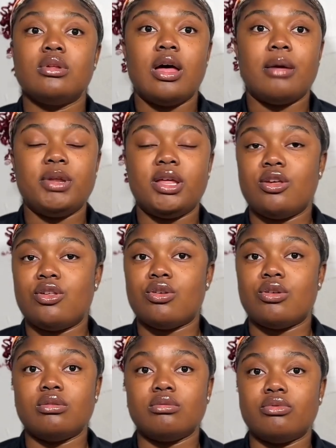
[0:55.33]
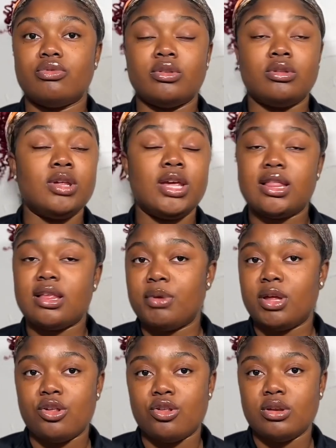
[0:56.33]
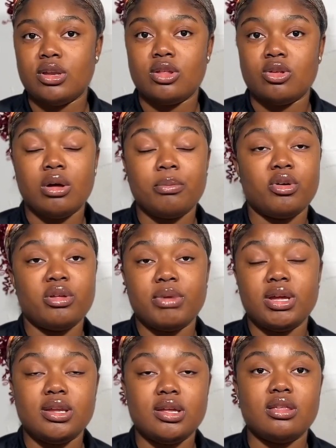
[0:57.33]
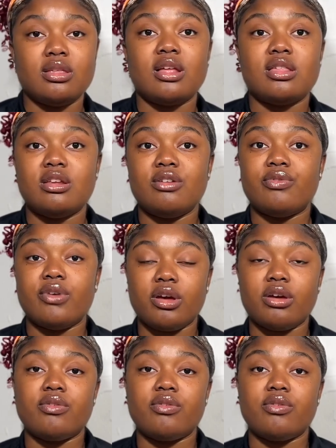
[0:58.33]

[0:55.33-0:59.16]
application for to get application date or appointment date is actually very,